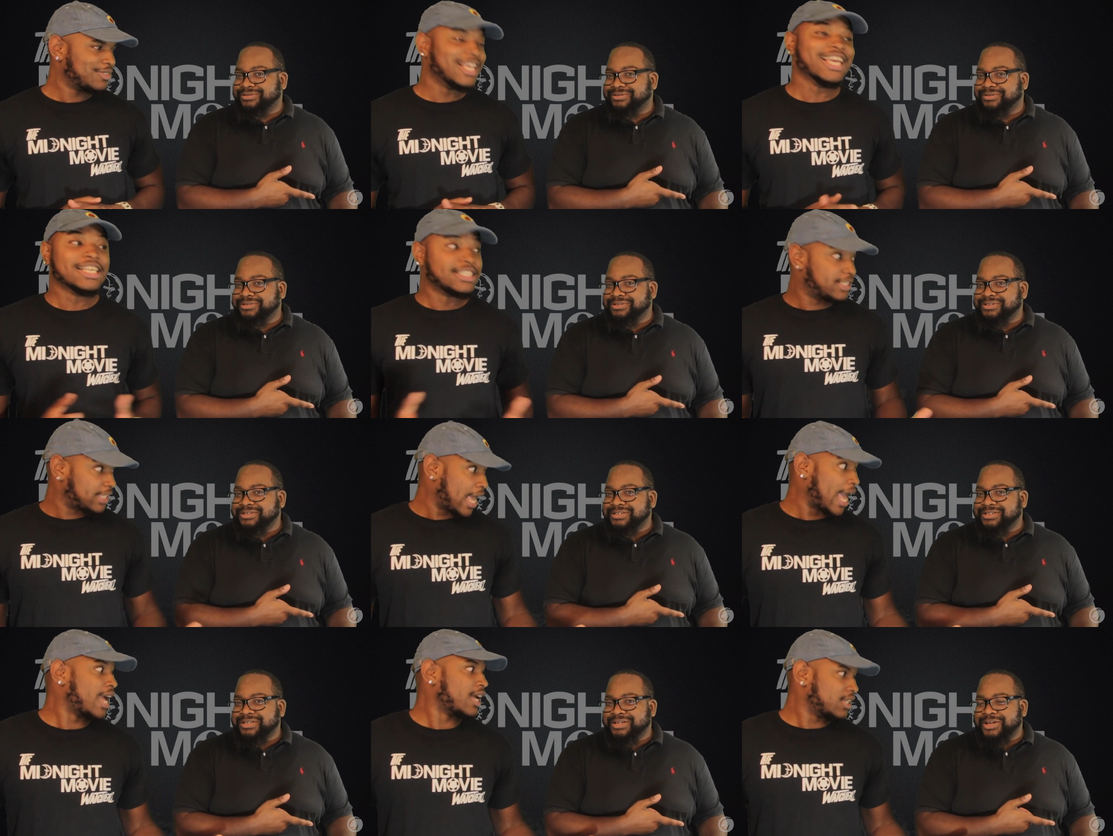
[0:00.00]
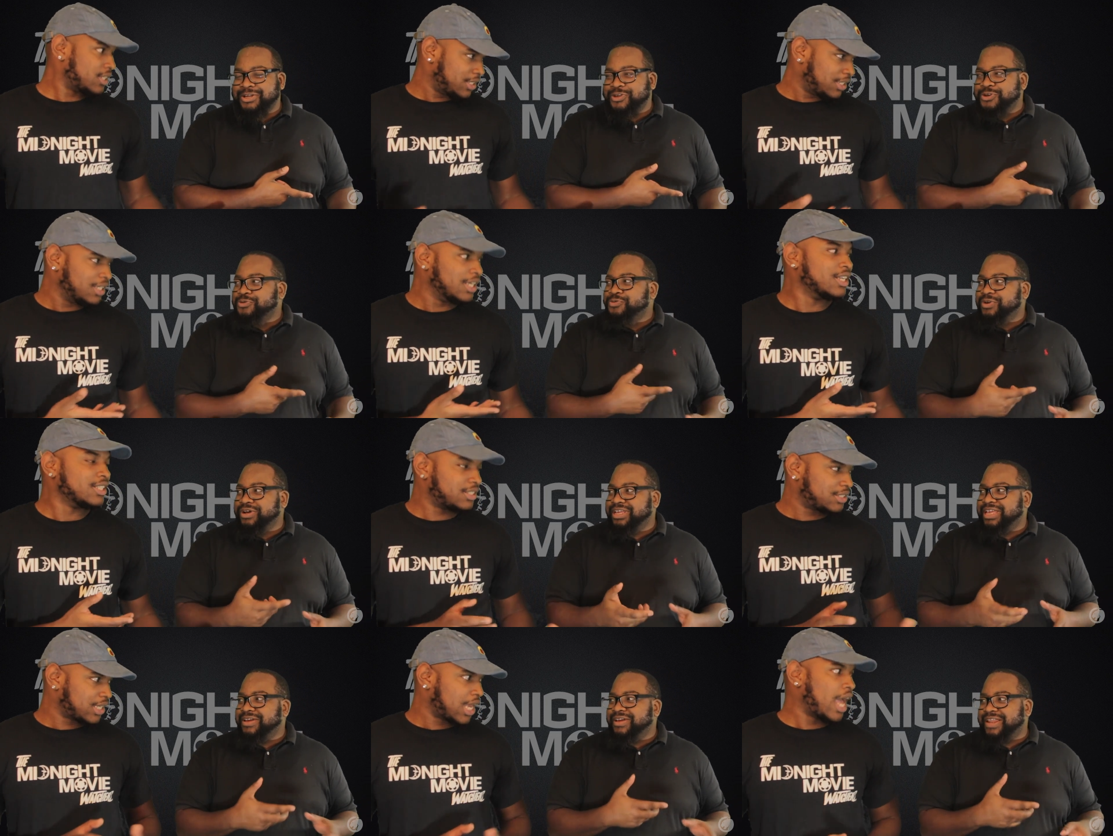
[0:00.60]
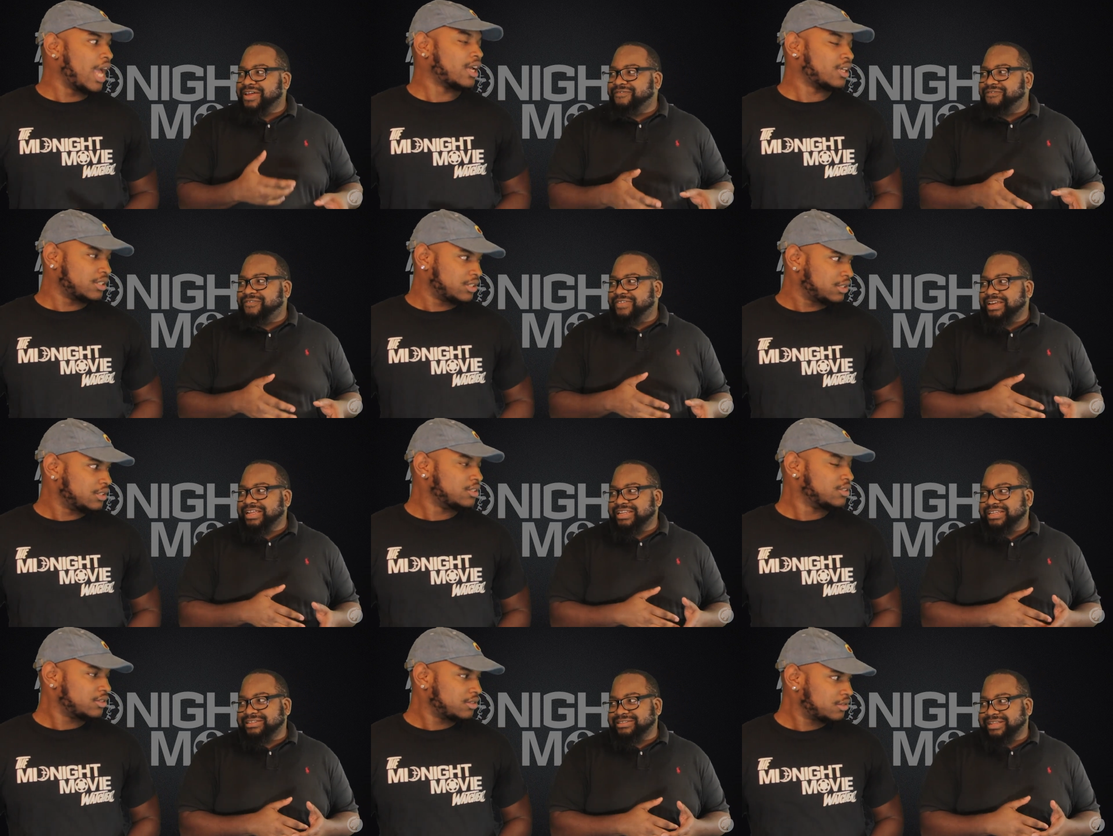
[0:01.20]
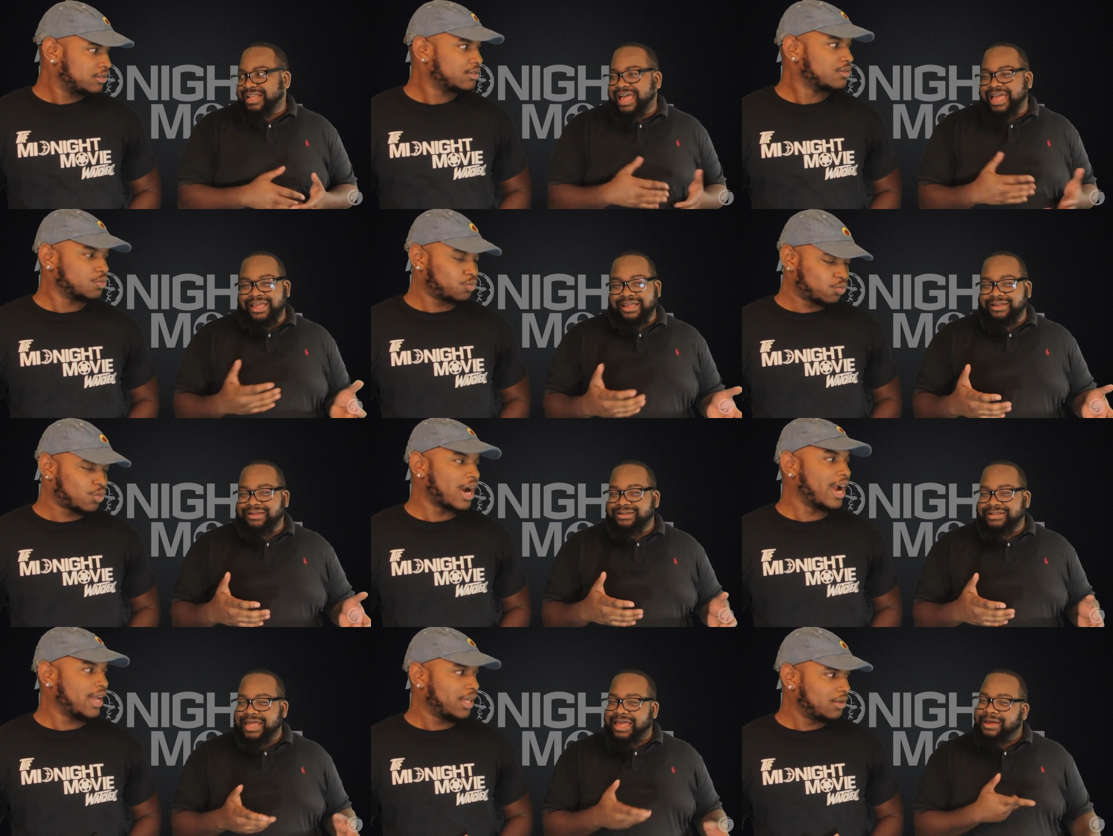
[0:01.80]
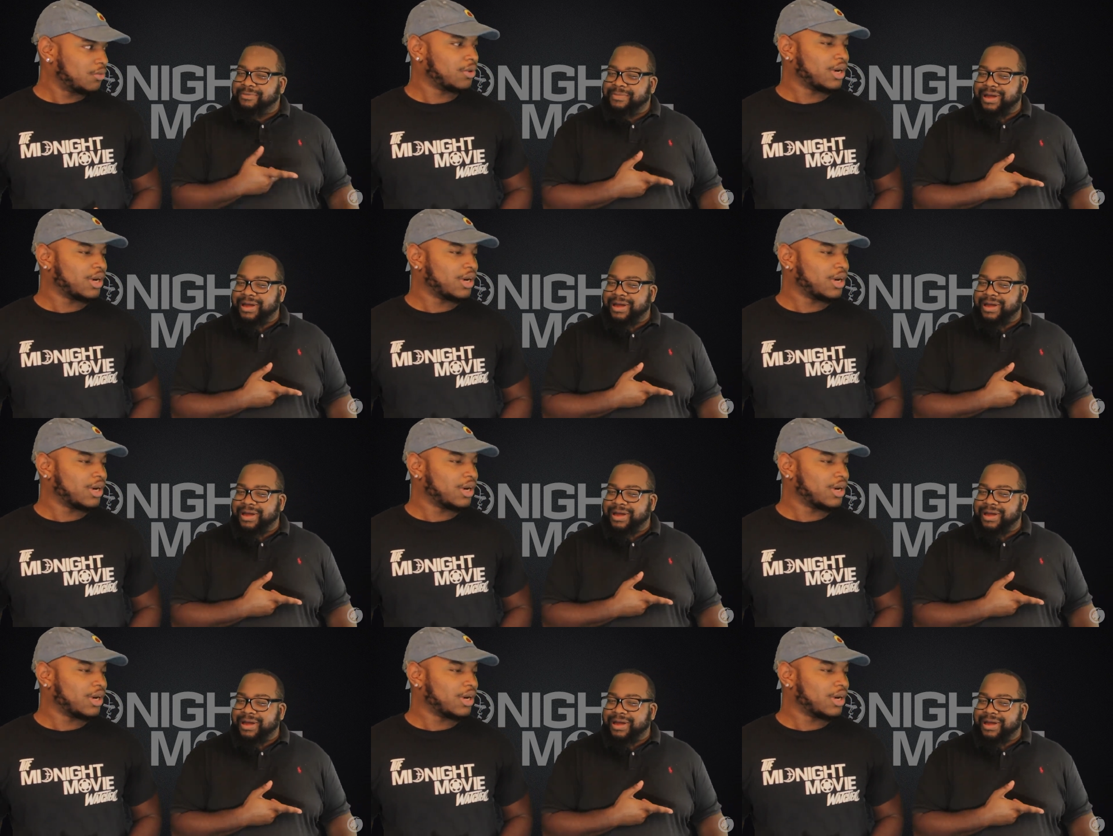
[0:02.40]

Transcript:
Speaker 1: Exactly. You wouldn't exactly. get that feeling like right.